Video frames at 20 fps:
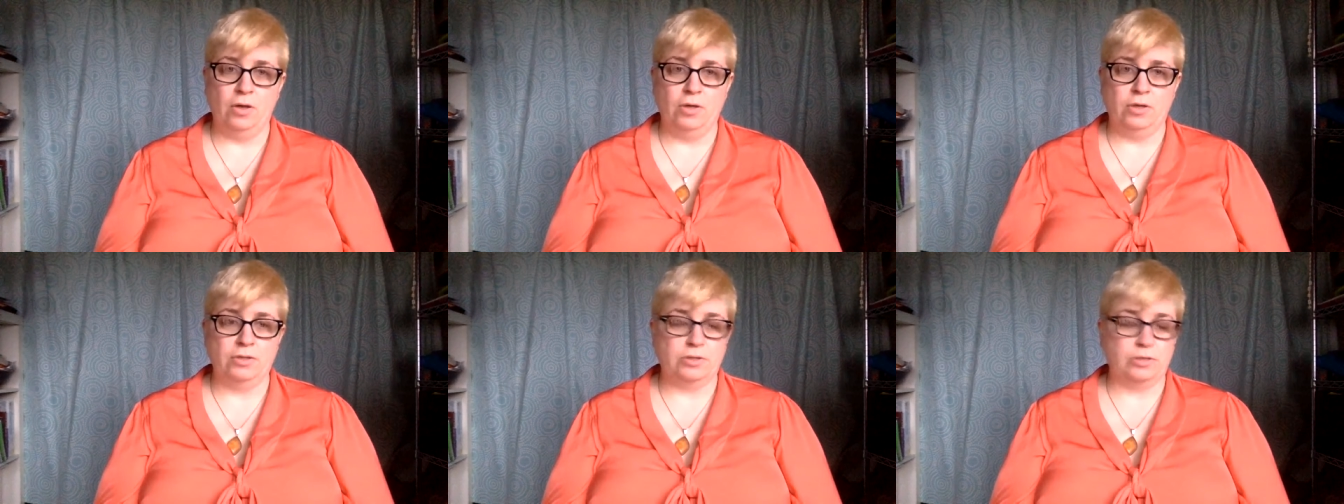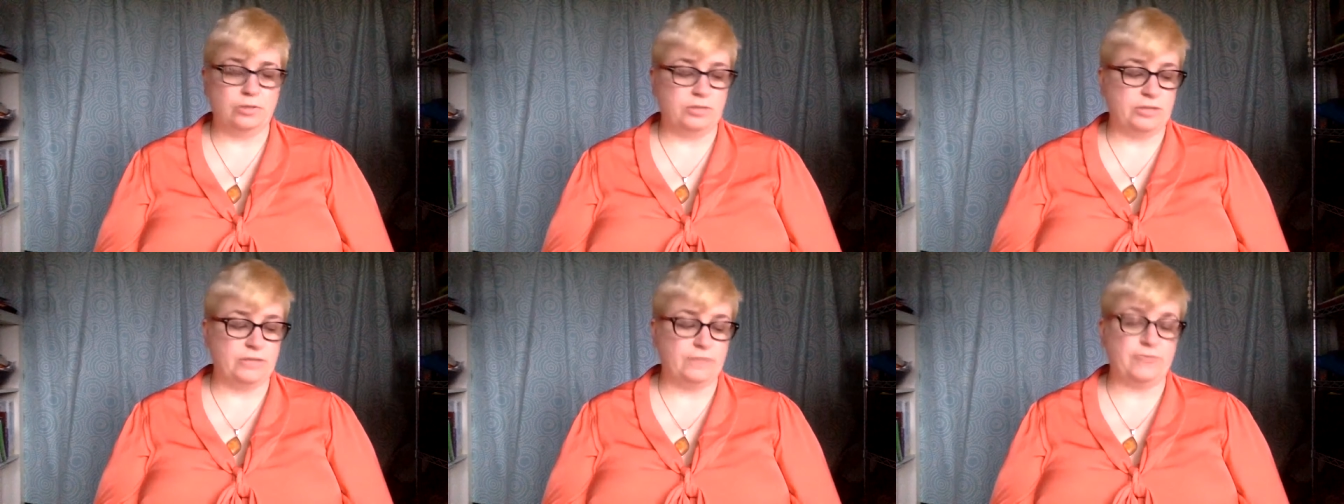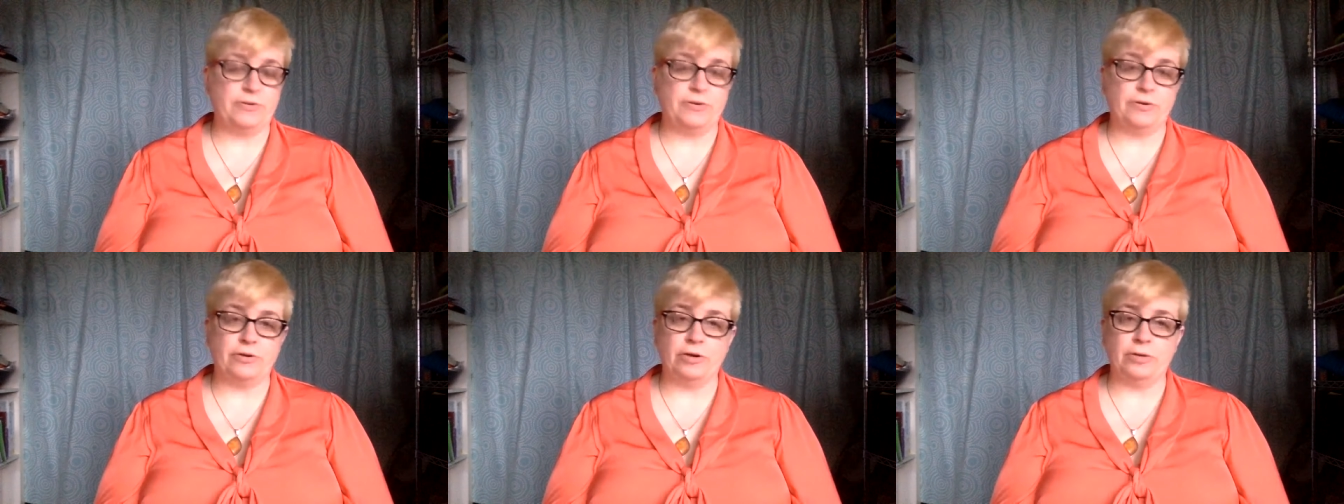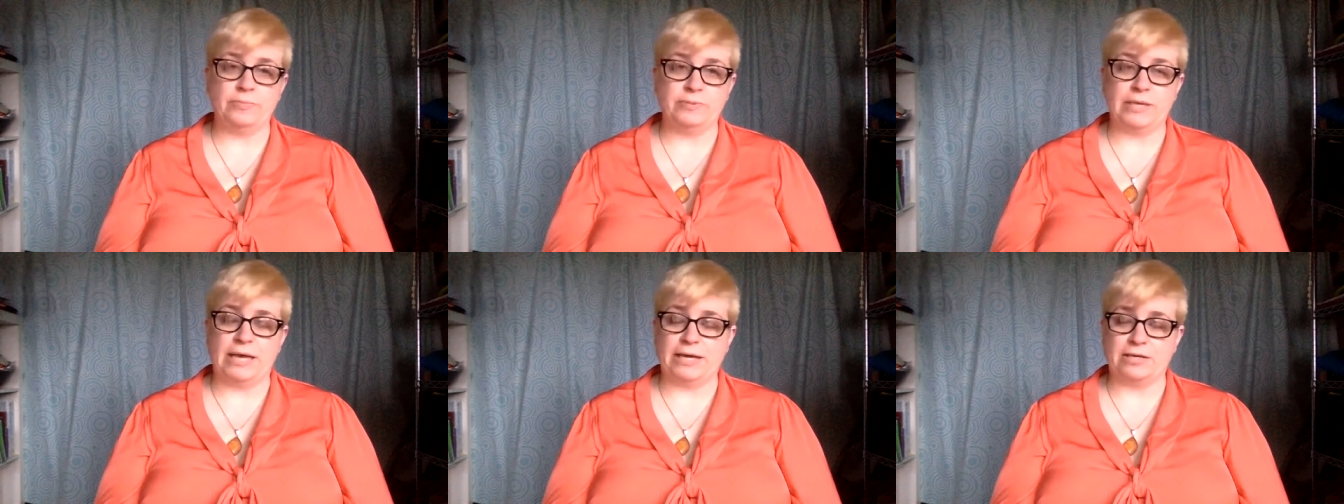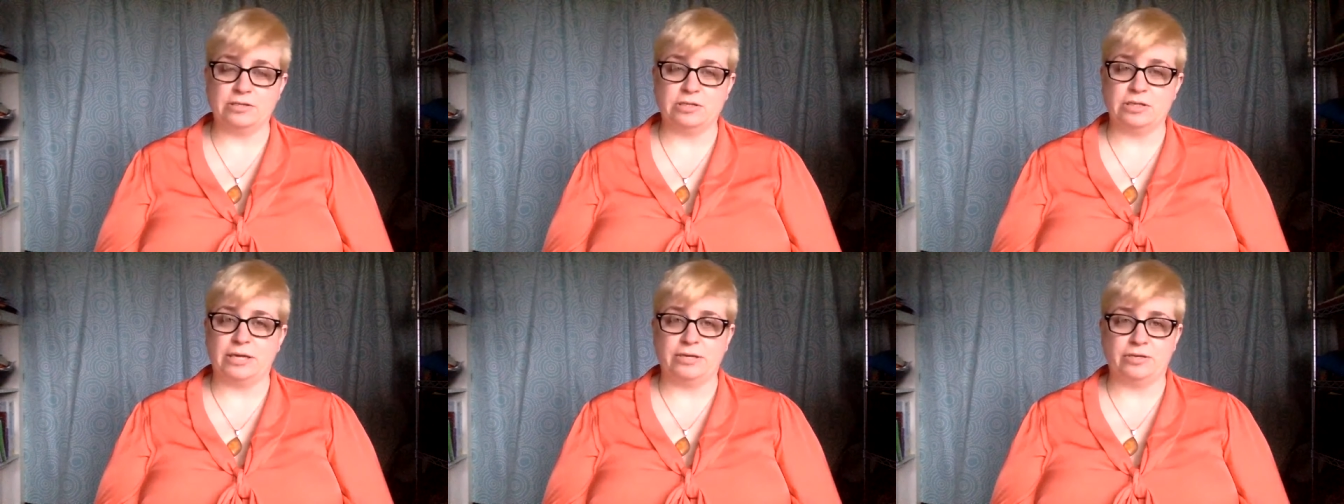So different groups
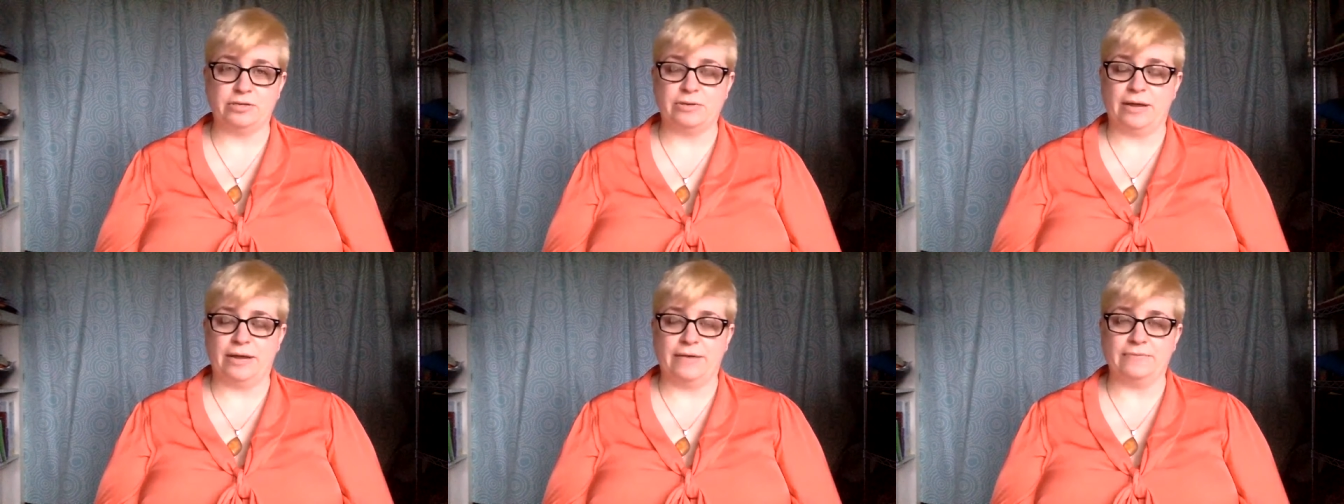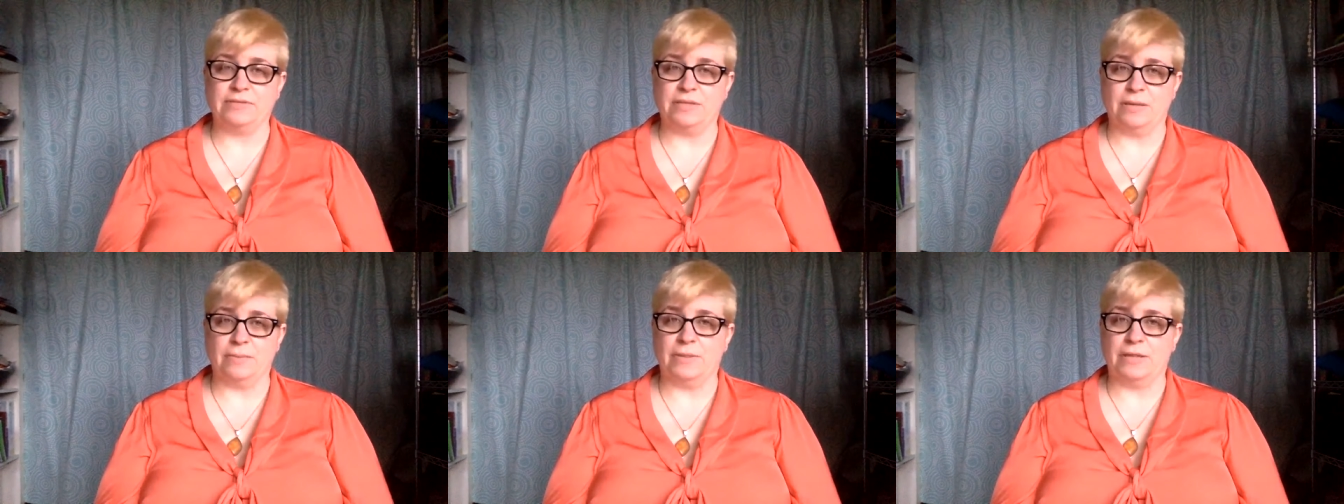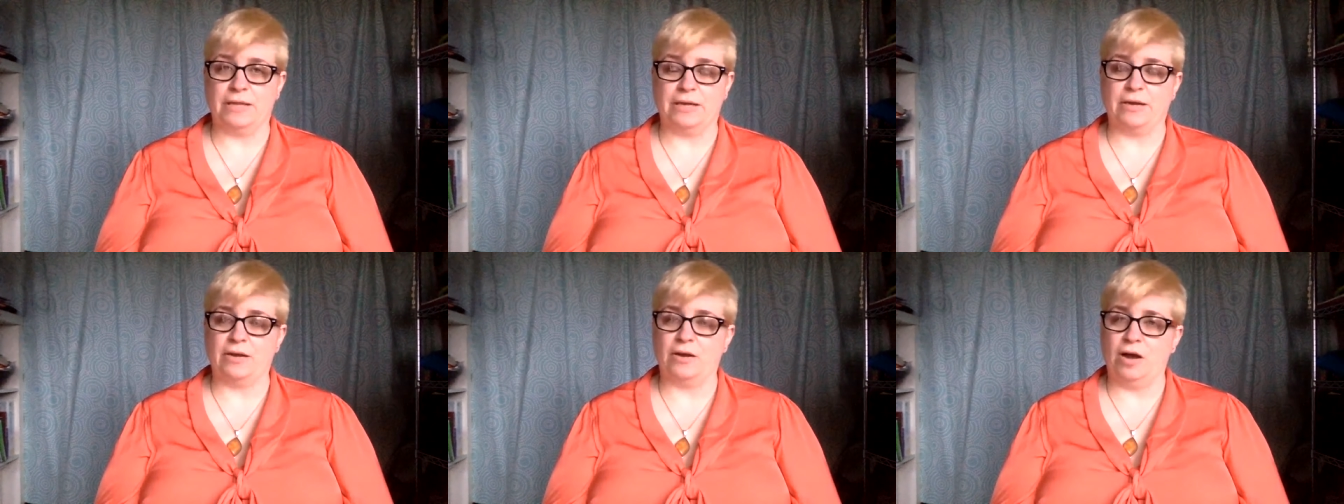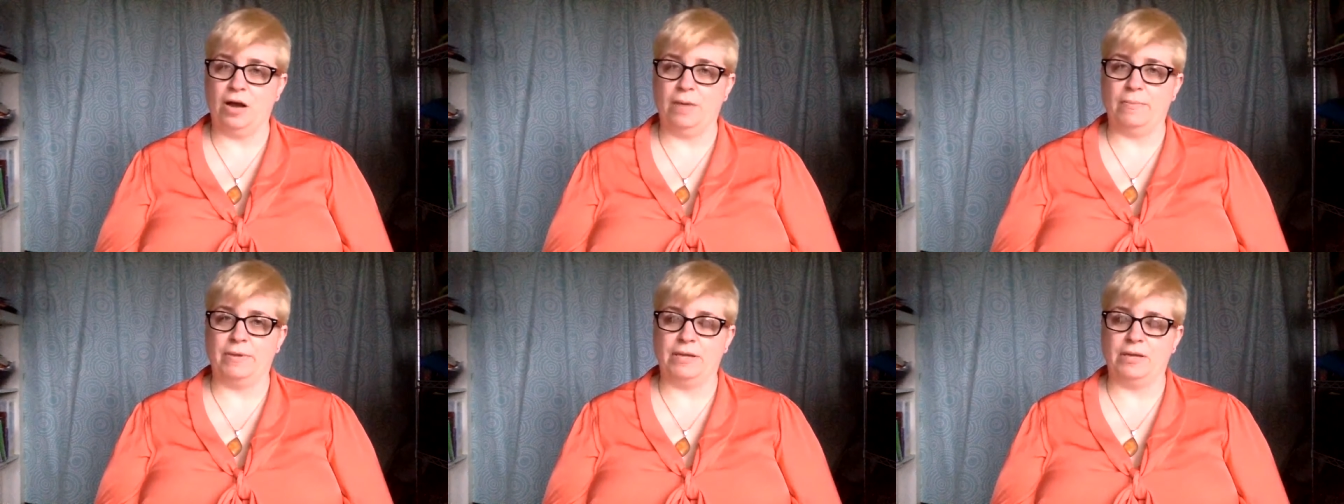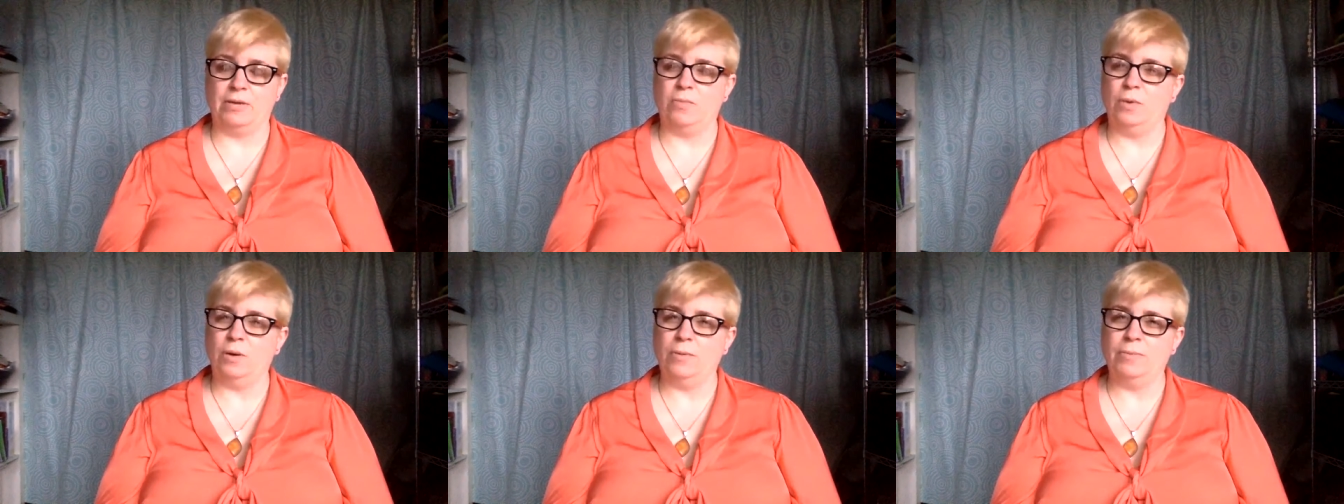actually do have something in common.
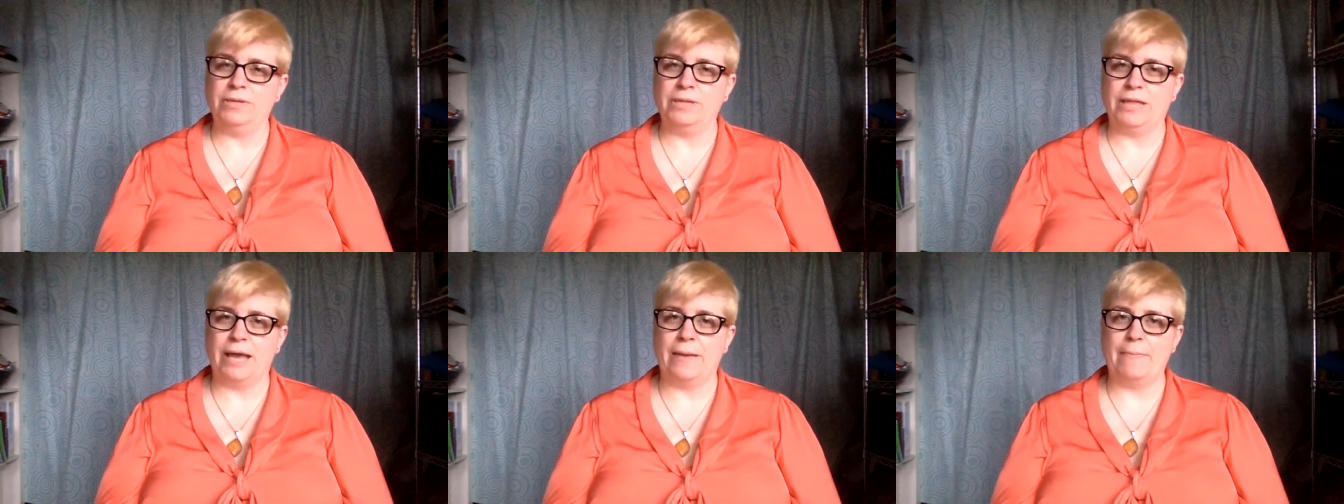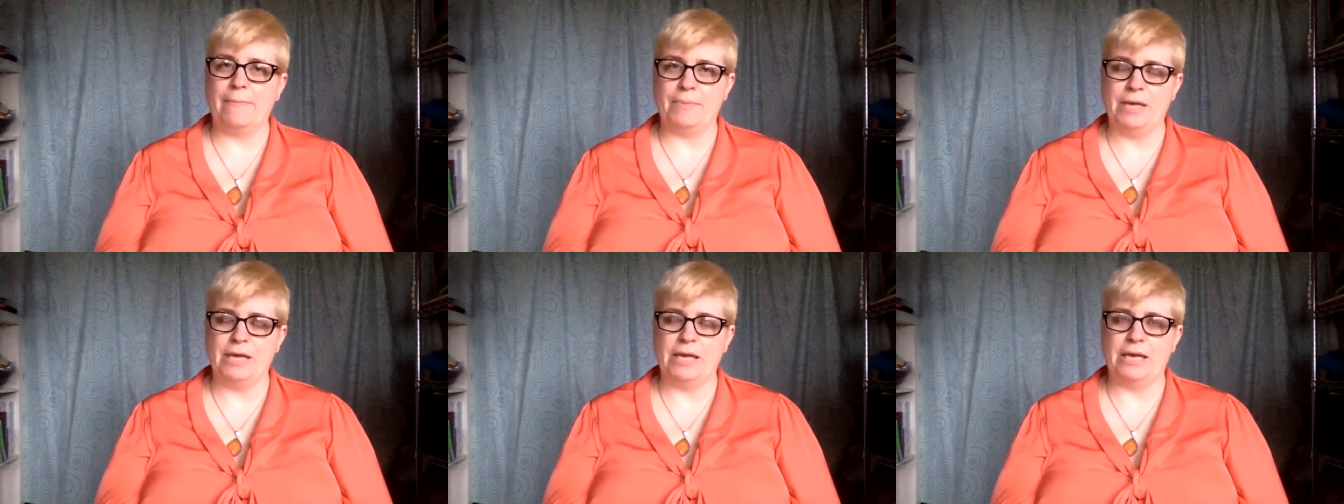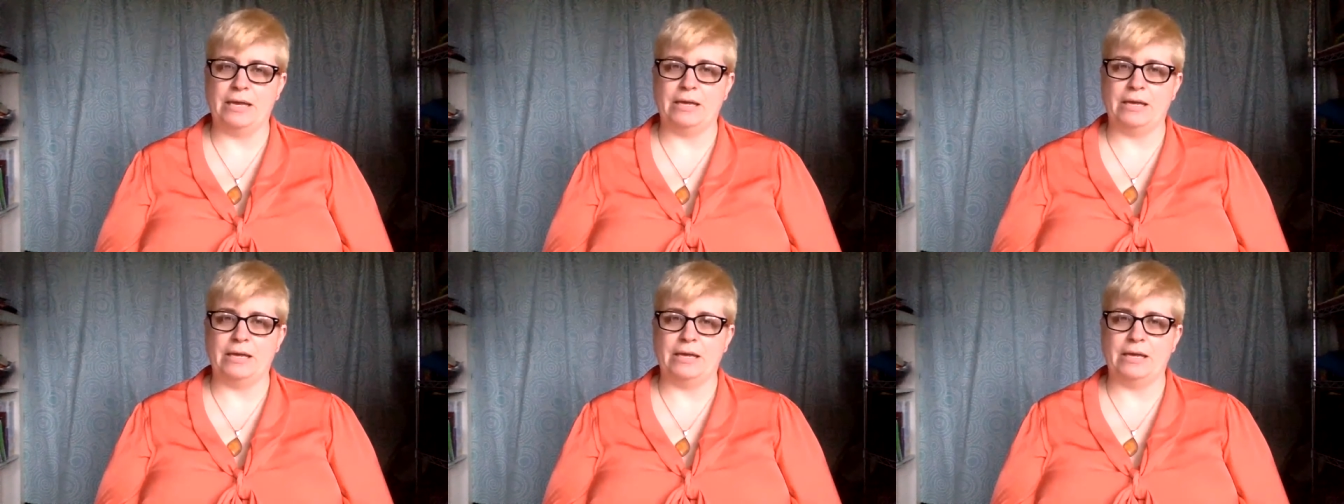And what would that be?